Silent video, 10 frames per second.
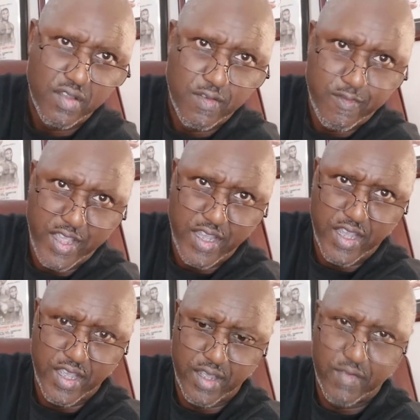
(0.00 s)
finger
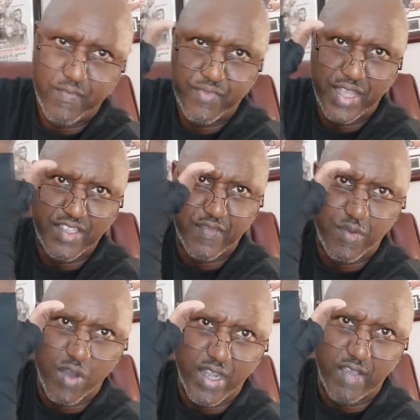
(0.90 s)
here. That's if you
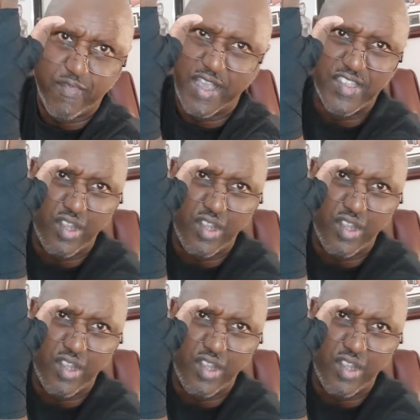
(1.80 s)
want to get fancy.